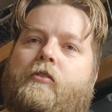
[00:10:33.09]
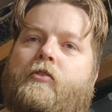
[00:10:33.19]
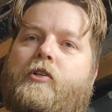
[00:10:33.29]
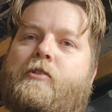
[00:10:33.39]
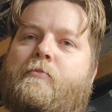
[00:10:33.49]

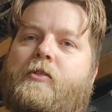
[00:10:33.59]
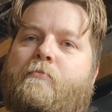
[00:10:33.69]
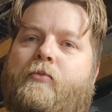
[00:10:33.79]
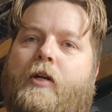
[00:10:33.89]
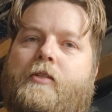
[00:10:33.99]
Christmas
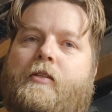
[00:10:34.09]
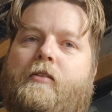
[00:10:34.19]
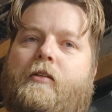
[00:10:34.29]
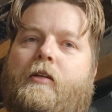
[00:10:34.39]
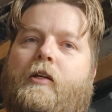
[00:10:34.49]
present
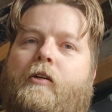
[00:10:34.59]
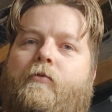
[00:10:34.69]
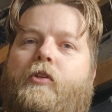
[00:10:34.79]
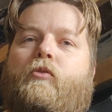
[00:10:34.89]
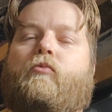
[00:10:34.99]

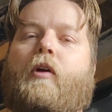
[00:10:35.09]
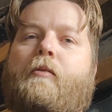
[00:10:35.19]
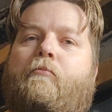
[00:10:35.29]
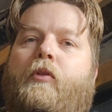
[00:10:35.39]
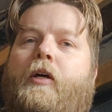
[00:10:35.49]
for the
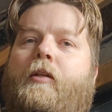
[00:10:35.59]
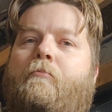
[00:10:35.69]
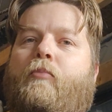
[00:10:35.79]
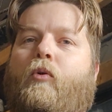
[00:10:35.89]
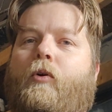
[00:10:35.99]

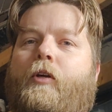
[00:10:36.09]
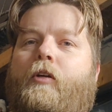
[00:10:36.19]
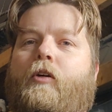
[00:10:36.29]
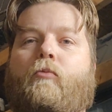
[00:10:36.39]
red-blooded boy,